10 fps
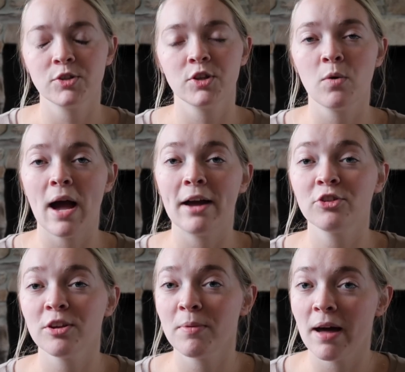So
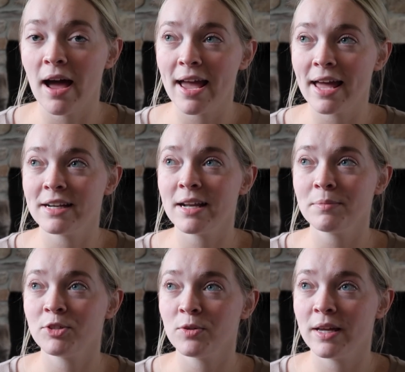actually what I ended
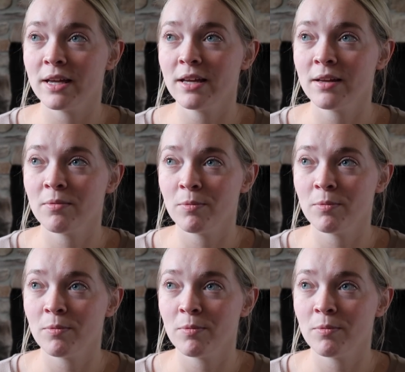up doing,